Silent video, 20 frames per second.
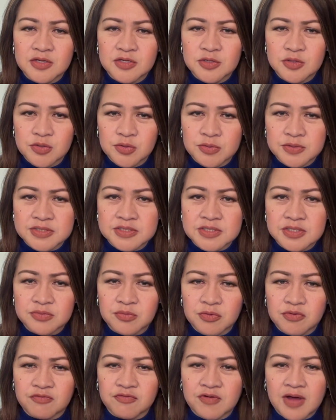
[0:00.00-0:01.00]
Eucharistic
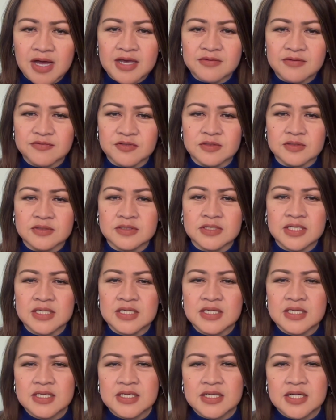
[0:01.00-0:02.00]
revival
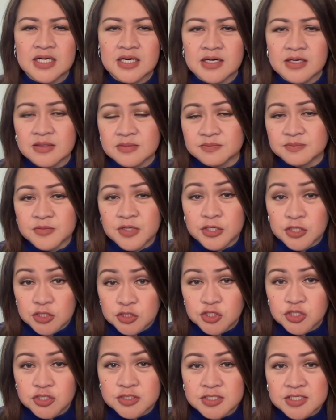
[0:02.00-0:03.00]
uh,
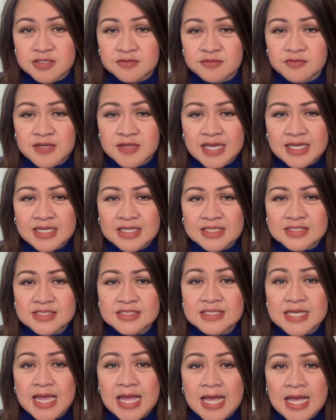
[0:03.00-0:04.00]
initiative
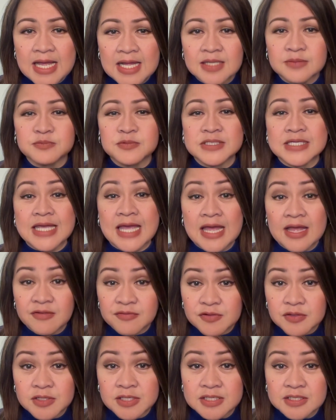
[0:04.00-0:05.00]
has helped
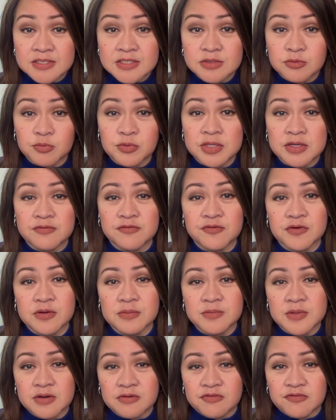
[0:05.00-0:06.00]
Catholics
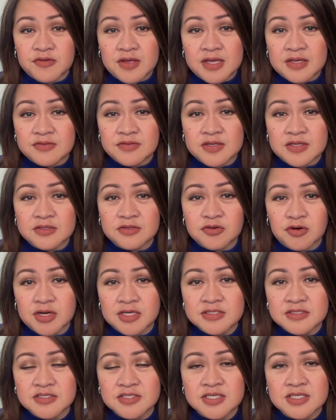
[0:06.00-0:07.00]
reaffirm their faith in
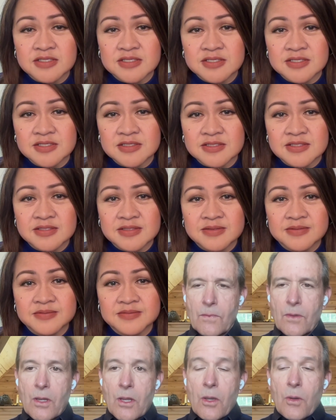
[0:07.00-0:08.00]
Christ Jesus?
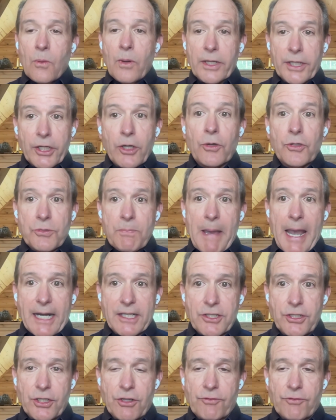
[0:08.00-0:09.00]
Well, it goes back
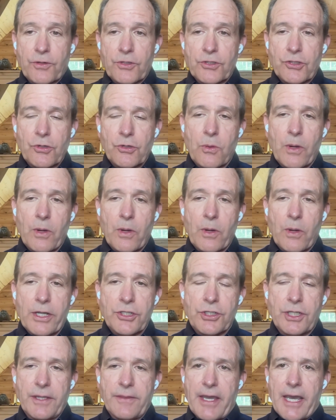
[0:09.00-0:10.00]
to your first question,
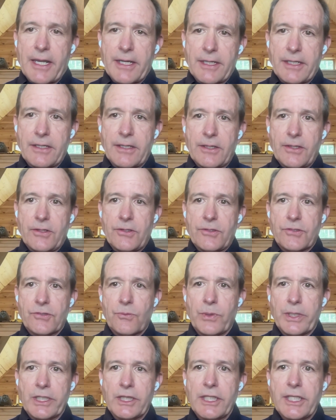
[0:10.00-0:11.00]
and that is
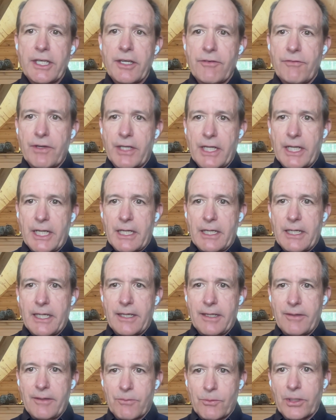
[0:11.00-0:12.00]
we live in an,
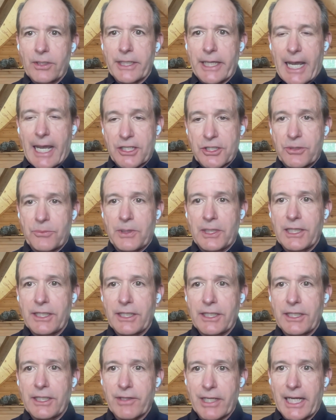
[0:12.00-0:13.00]
really actually, we live
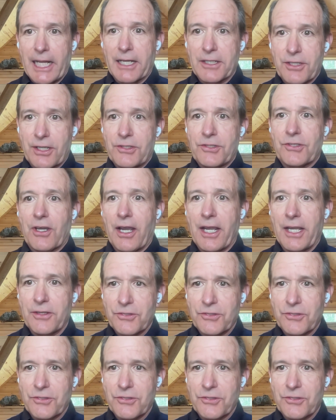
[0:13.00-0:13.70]
in an anti science